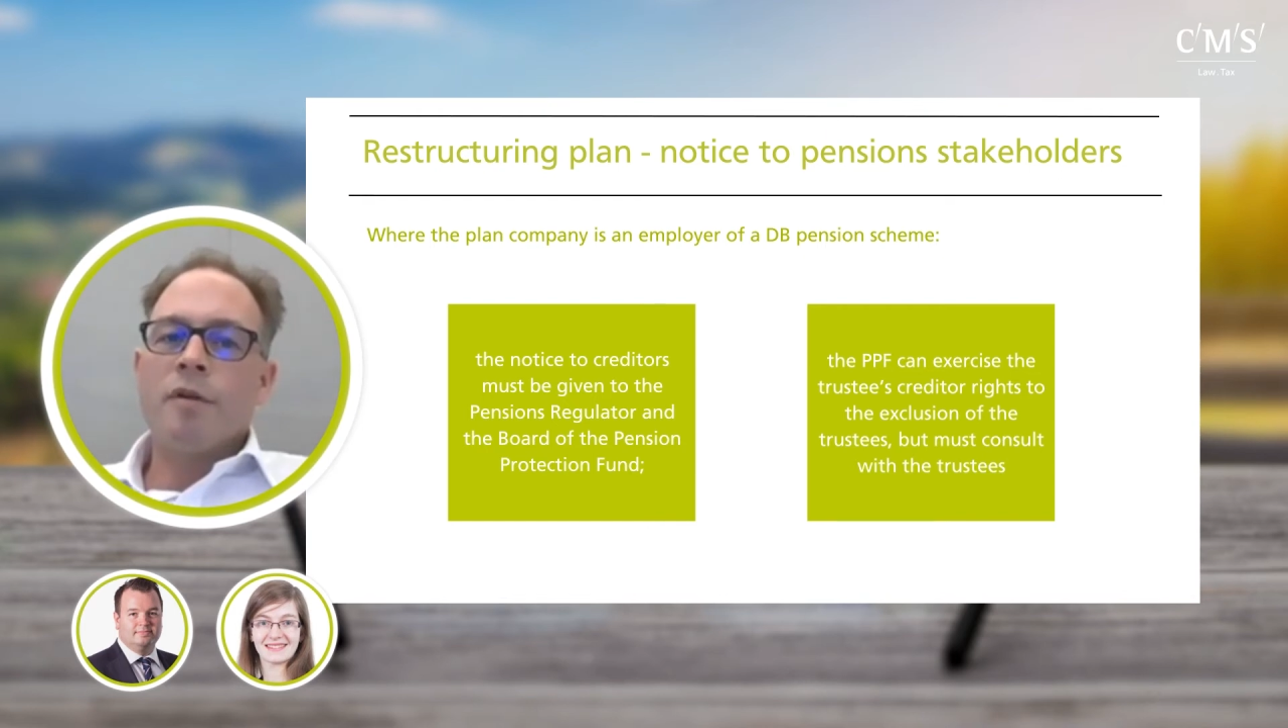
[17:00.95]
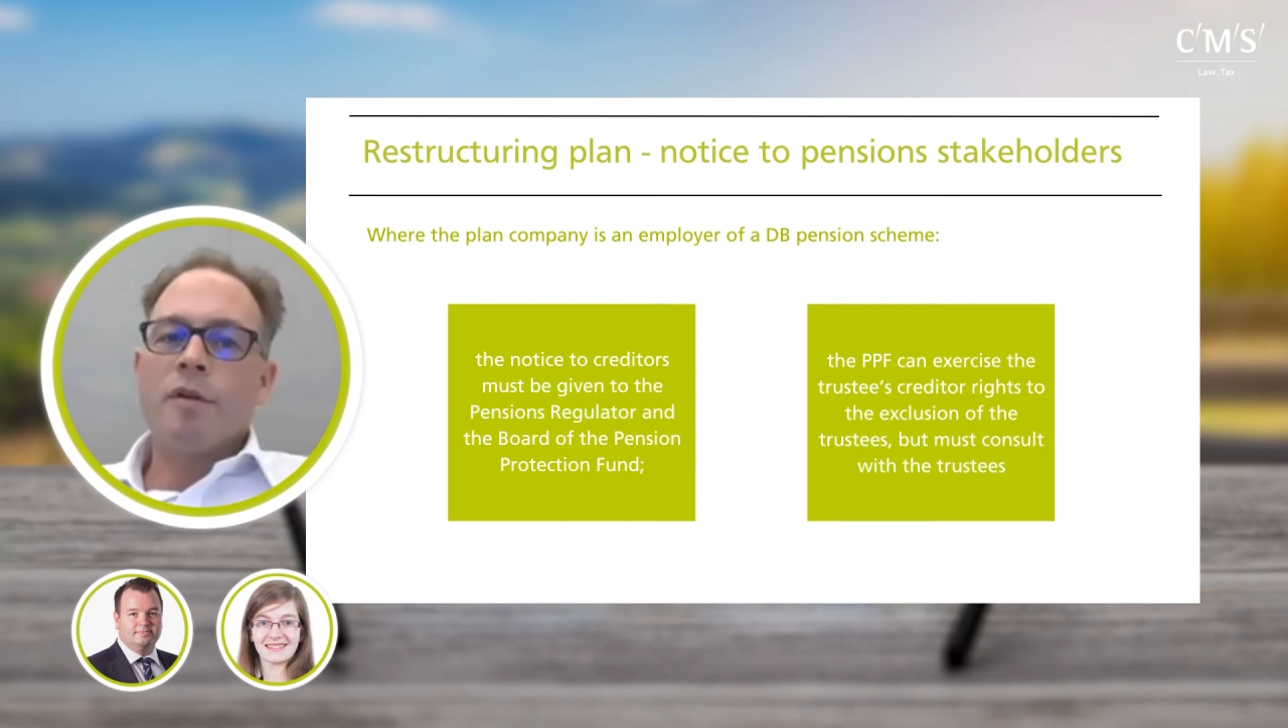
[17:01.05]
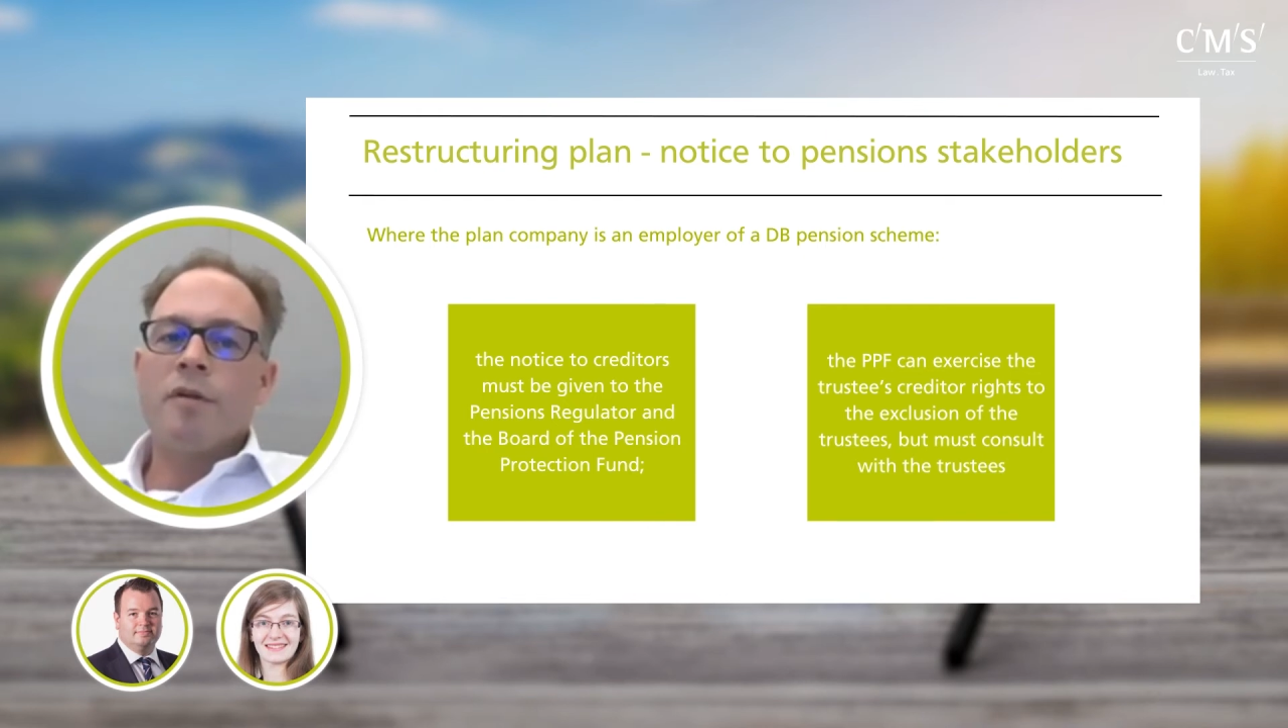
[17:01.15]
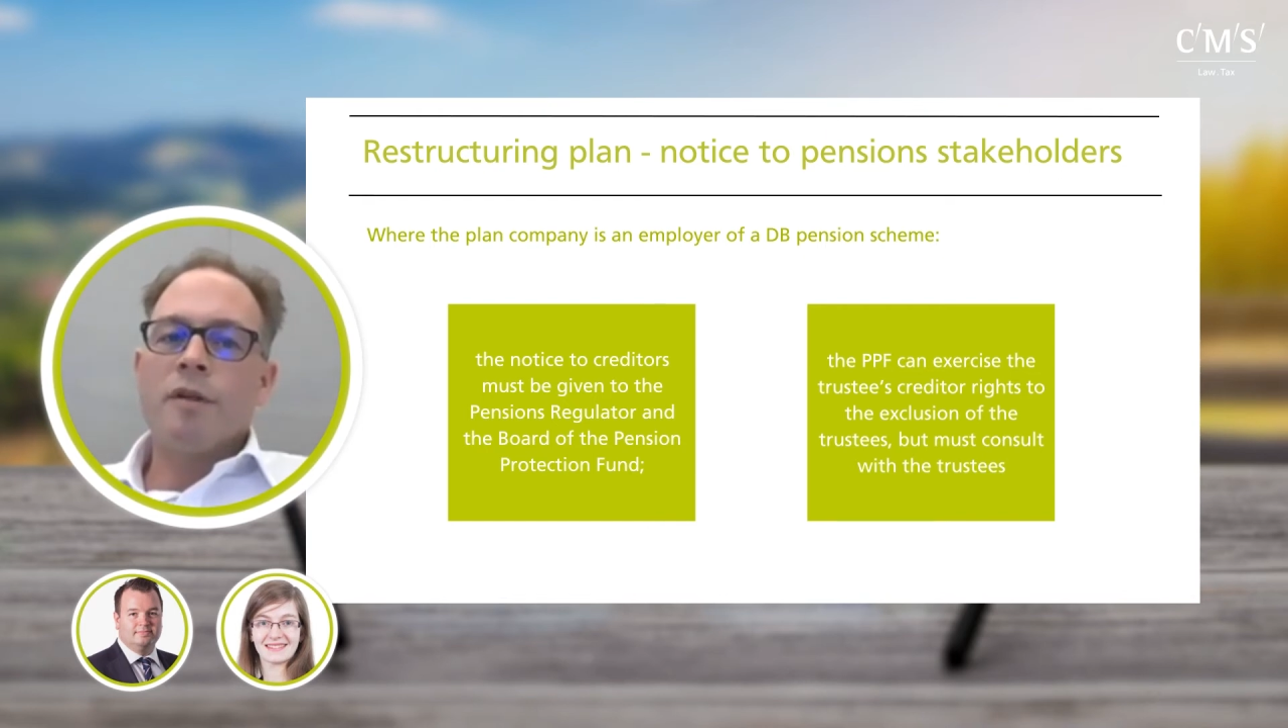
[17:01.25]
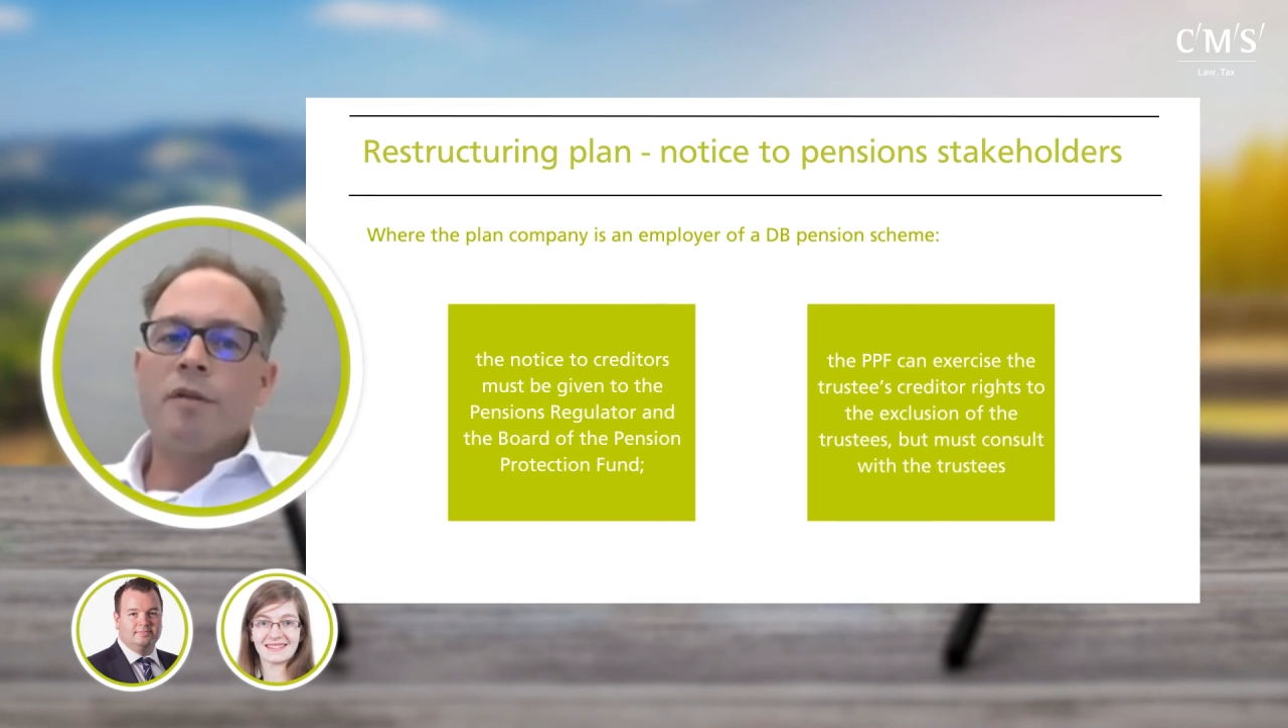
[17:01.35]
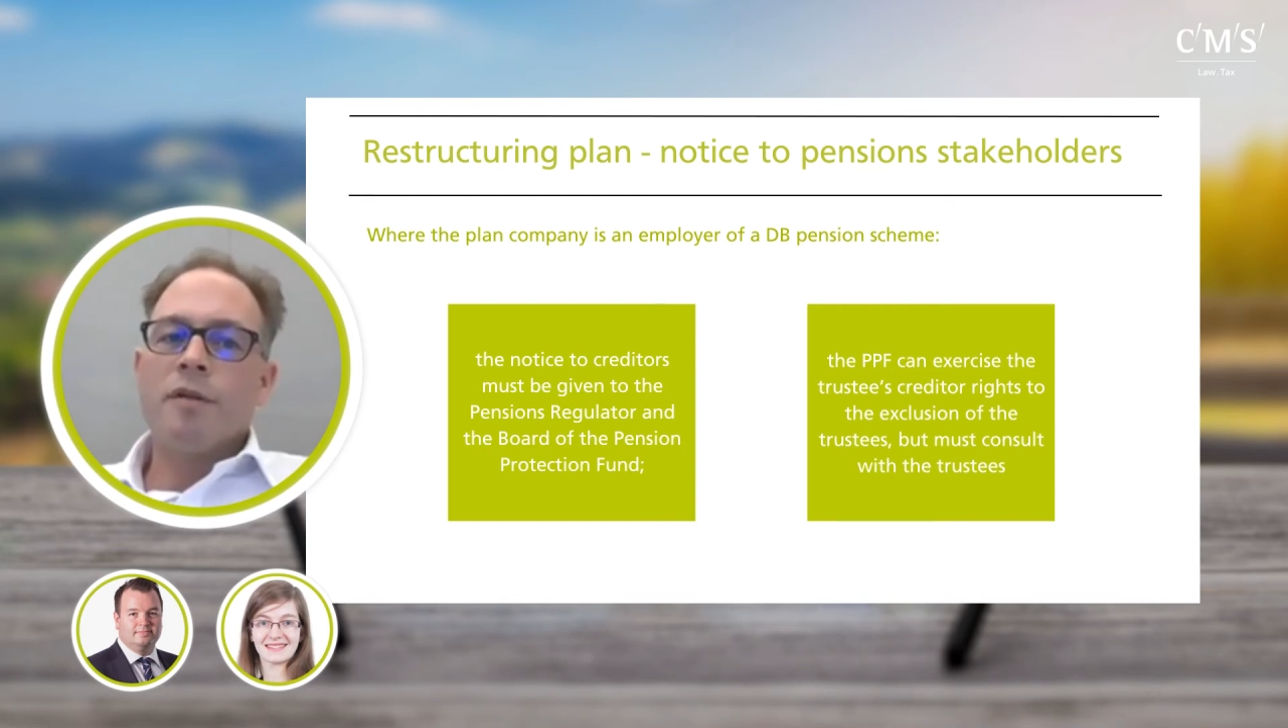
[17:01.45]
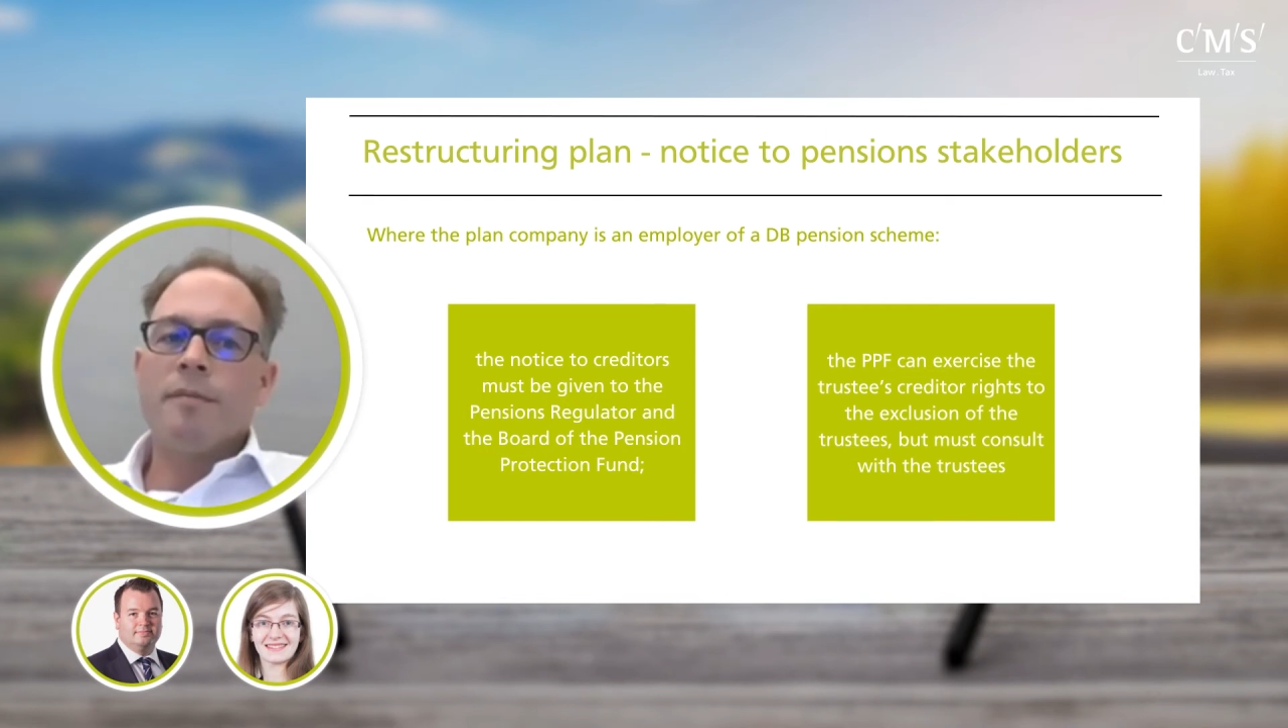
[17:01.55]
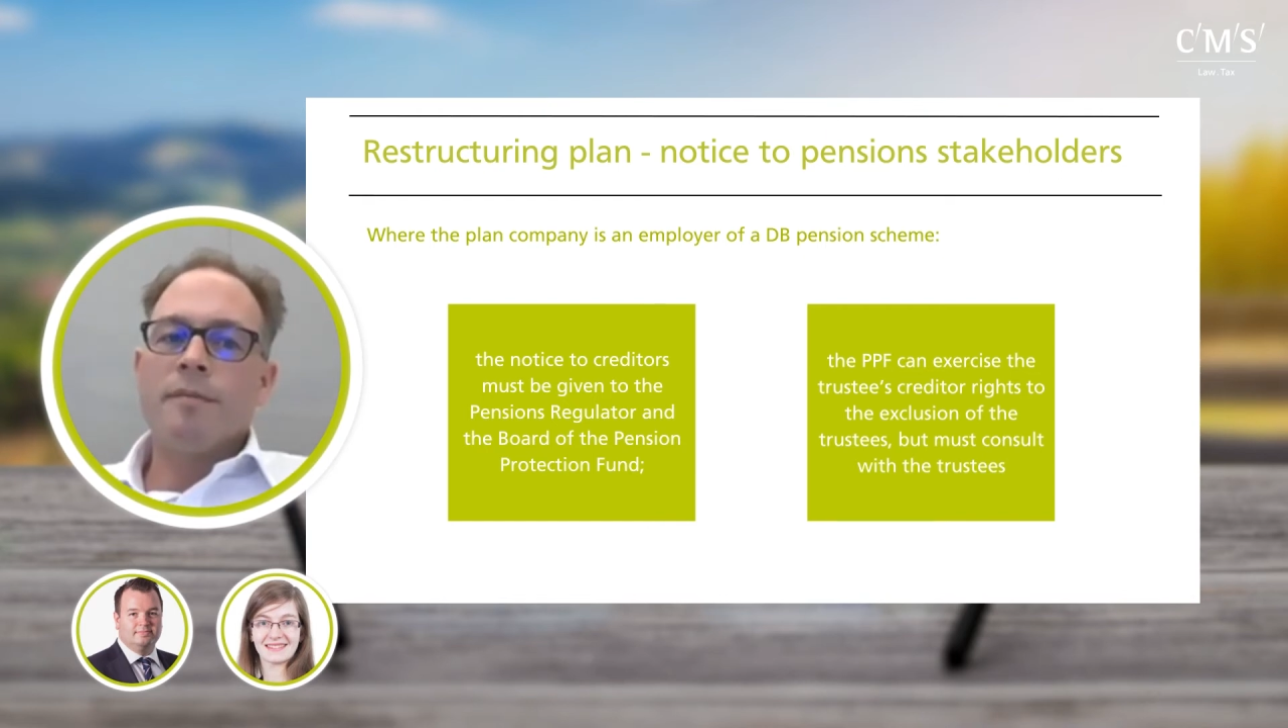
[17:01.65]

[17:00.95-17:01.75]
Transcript: trustees.